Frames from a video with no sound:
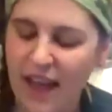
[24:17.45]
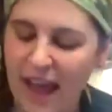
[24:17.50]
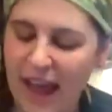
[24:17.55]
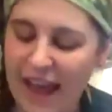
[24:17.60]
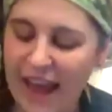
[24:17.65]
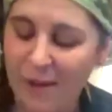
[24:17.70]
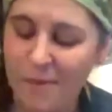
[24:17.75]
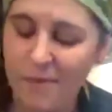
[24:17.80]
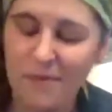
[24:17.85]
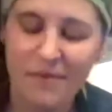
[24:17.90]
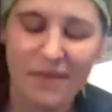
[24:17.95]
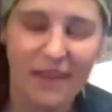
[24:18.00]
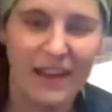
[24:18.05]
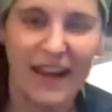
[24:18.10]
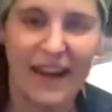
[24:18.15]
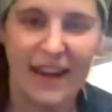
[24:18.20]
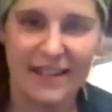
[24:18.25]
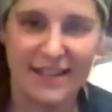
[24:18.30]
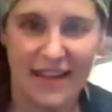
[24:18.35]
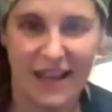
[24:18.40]
And
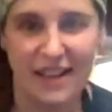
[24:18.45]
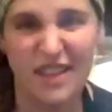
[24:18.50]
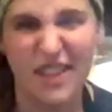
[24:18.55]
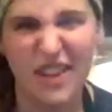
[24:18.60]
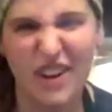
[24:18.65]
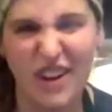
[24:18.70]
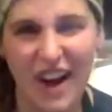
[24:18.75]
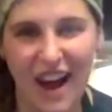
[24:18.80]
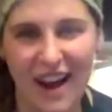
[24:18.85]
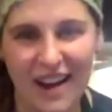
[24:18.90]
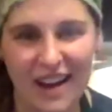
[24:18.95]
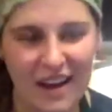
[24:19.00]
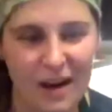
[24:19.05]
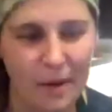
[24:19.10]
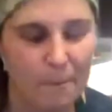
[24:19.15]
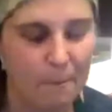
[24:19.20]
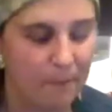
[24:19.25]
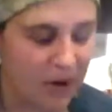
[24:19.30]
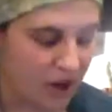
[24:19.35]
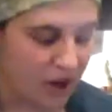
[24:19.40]
like I said, they're not
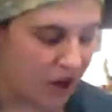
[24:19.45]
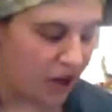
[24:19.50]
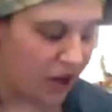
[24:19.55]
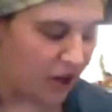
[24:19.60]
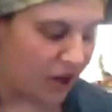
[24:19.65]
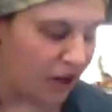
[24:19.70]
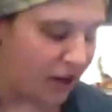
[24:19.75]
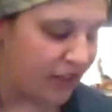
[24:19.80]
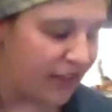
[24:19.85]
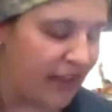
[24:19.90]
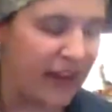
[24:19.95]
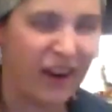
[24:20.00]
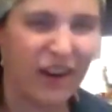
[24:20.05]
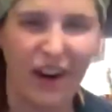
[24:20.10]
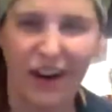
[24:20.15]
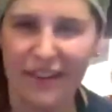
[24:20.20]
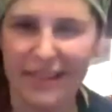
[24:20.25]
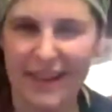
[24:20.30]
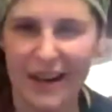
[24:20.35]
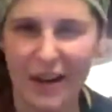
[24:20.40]
gonna burn like
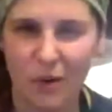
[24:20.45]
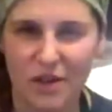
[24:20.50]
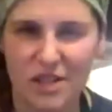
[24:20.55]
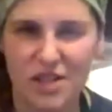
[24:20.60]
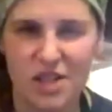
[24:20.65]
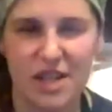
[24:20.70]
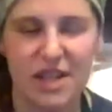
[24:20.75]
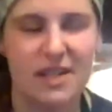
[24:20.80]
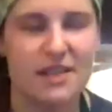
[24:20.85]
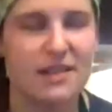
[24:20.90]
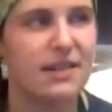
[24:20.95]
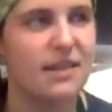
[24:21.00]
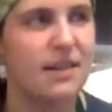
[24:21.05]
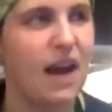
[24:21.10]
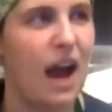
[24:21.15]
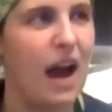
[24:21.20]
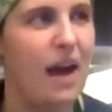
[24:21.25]
garlic, which is